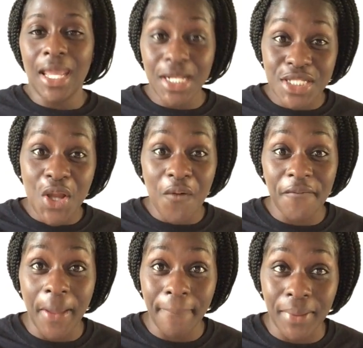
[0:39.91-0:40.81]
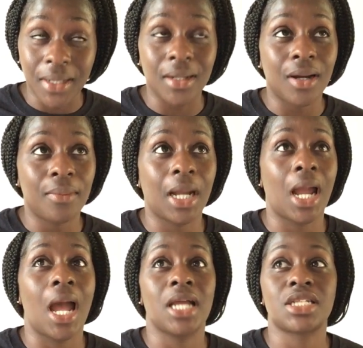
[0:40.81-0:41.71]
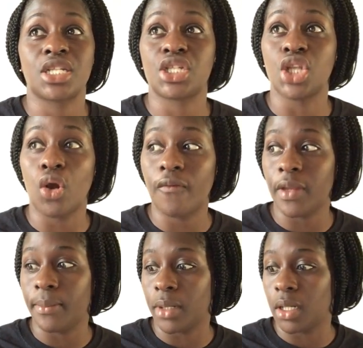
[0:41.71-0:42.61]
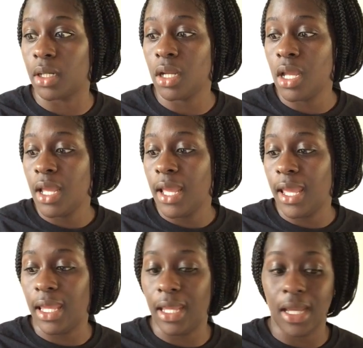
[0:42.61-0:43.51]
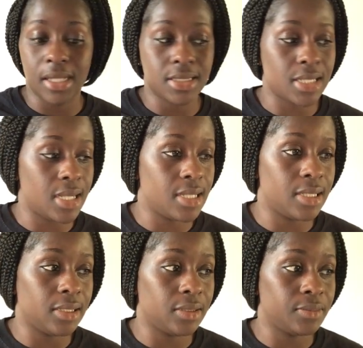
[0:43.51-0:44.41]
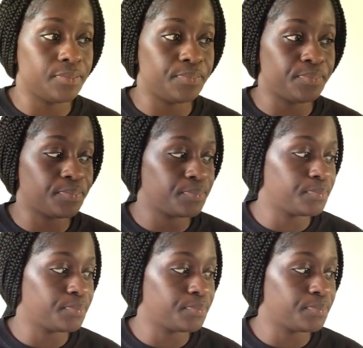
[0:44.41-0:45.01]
It is November. Oh my gosh, it's November. And um,